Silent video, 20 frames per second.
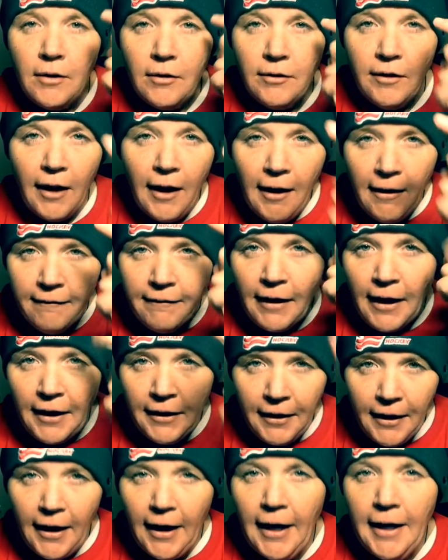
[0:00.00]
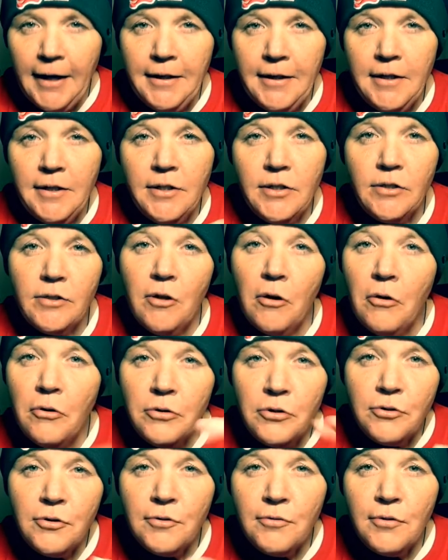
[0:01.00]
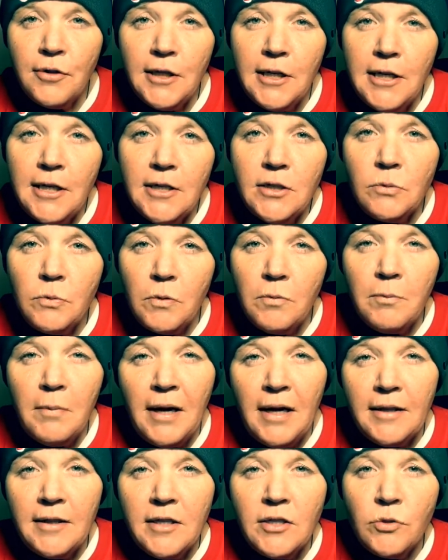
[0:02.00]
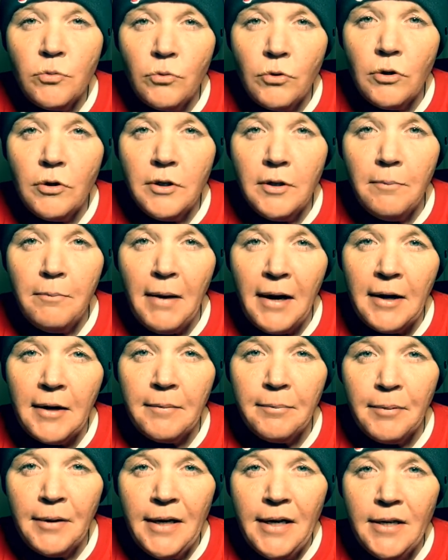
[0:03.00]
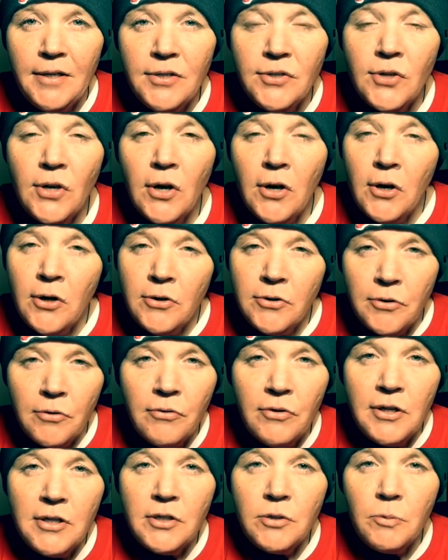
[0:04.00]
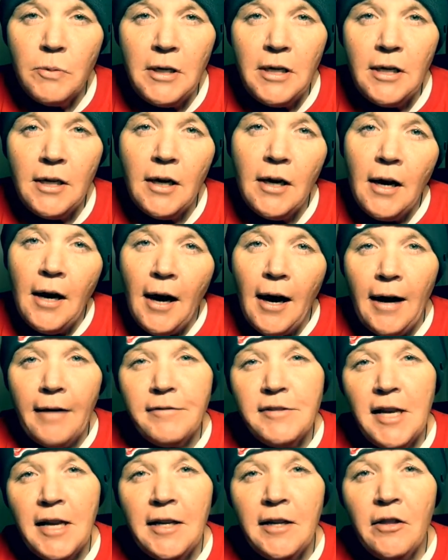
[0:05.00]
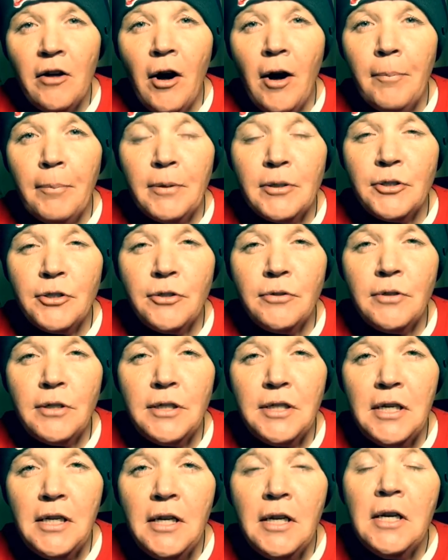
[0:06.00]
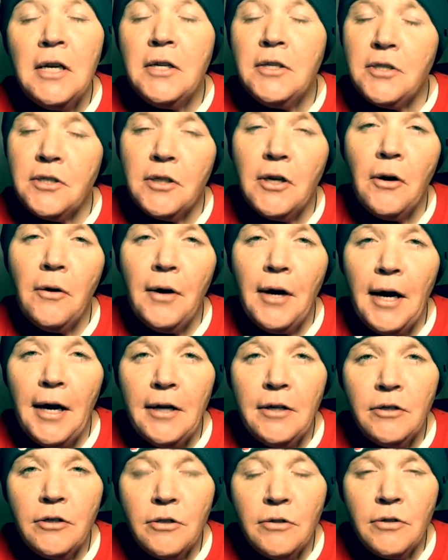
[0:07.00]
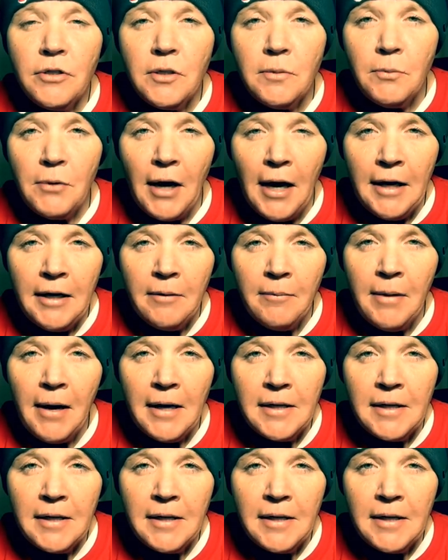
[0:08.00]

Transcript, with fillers: Love and kindness. Those two things will make this world a better place. So this week, I've taken the opportunity to go ahead and do some random